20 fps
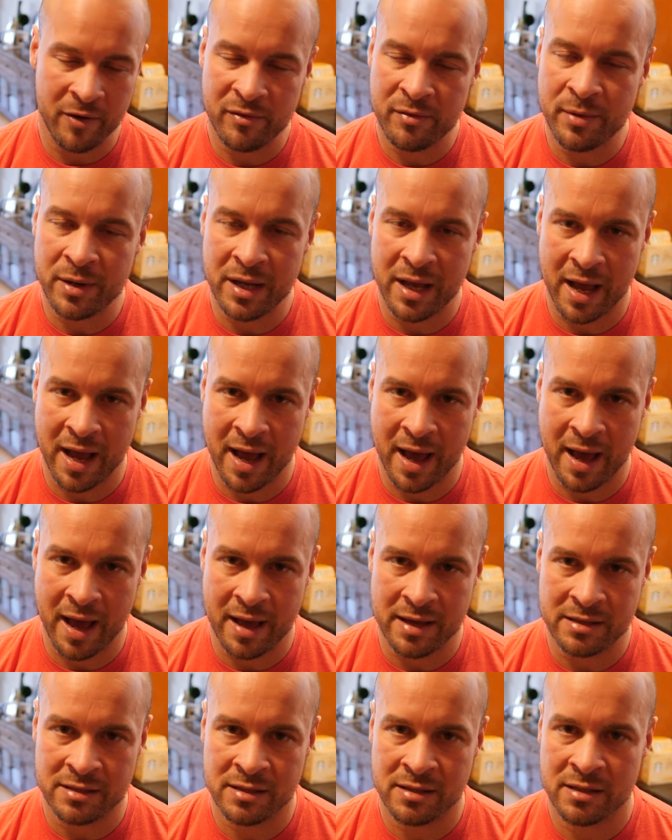Everybody
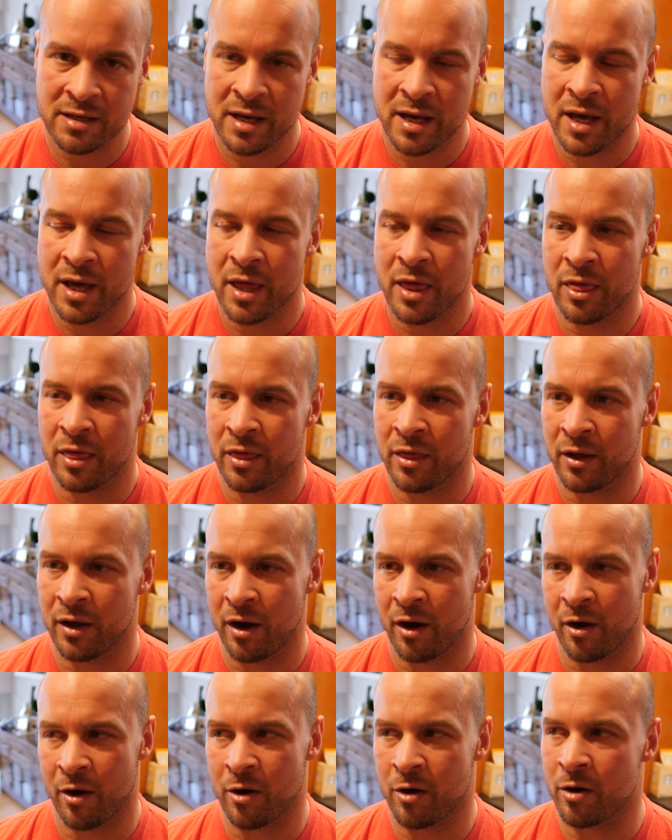has
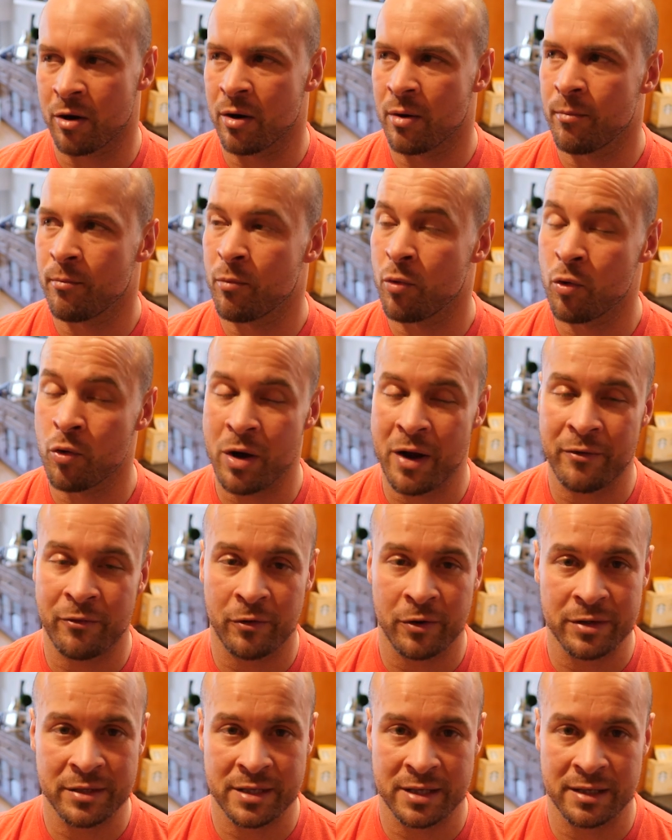their
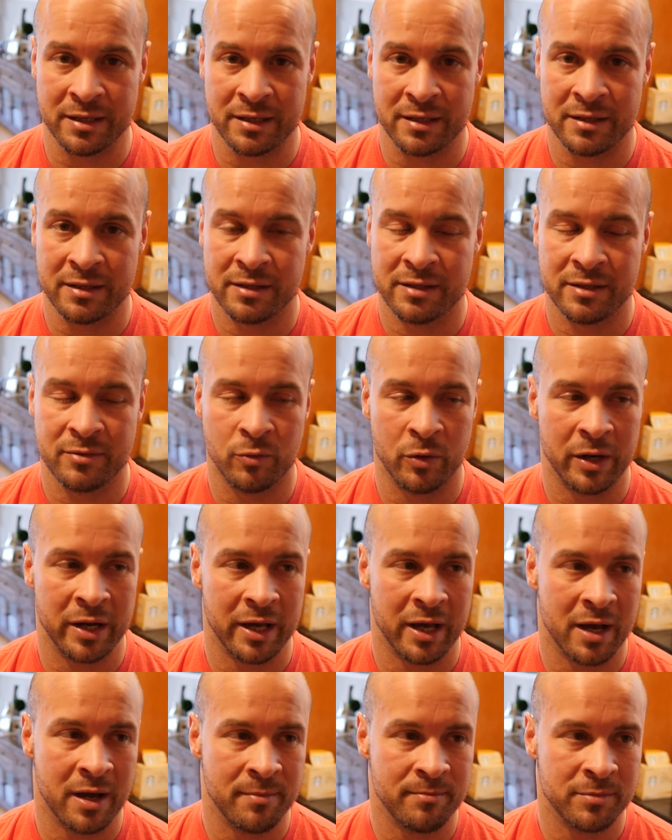preferences when
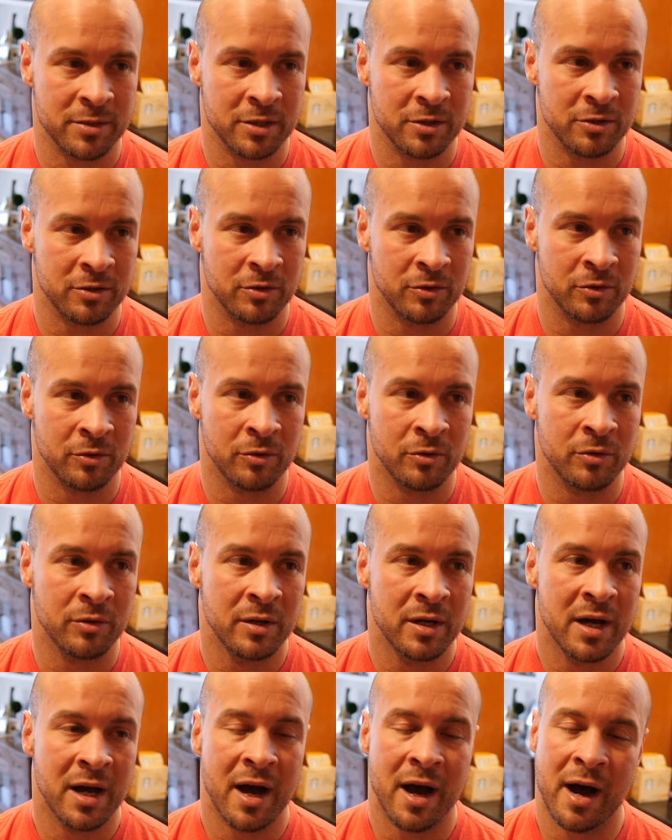it comes to
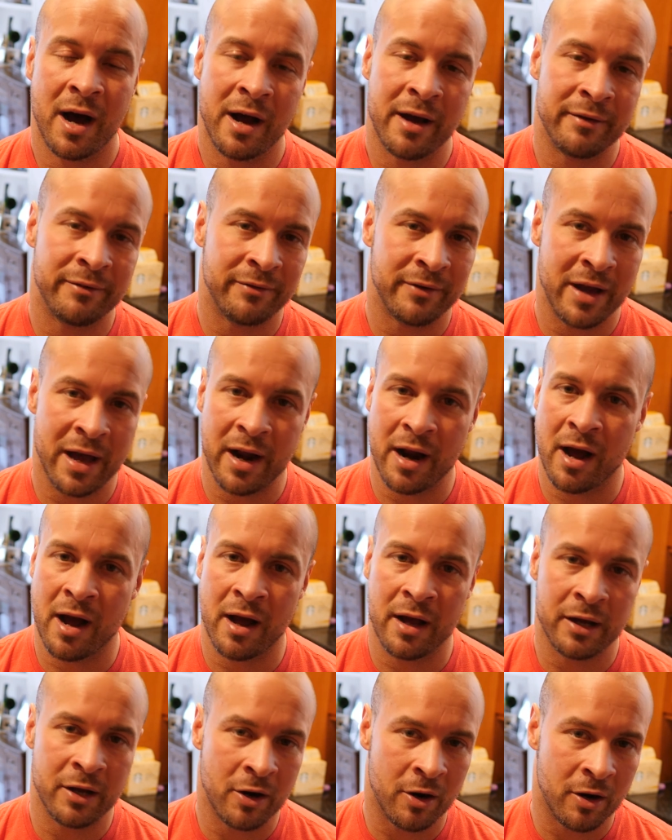high fat,
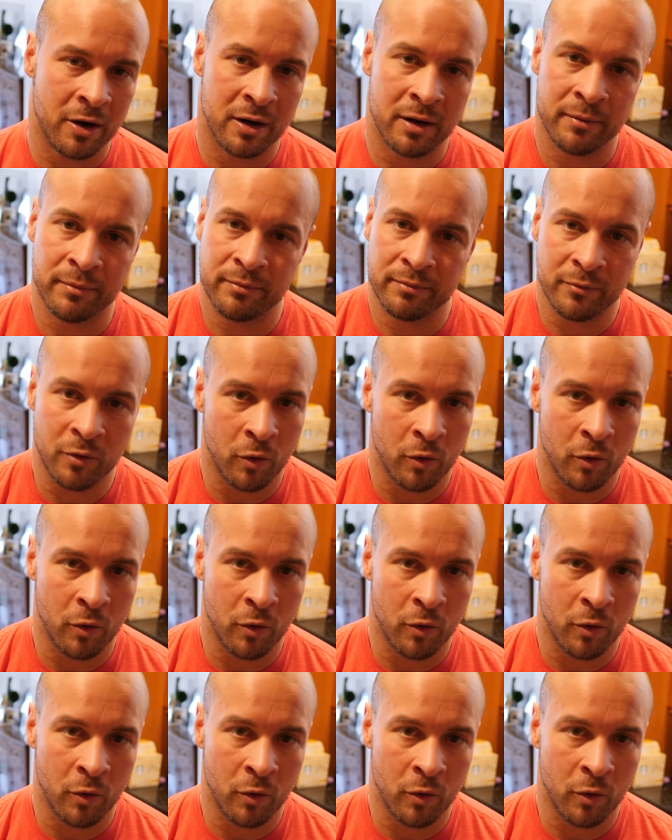high carb,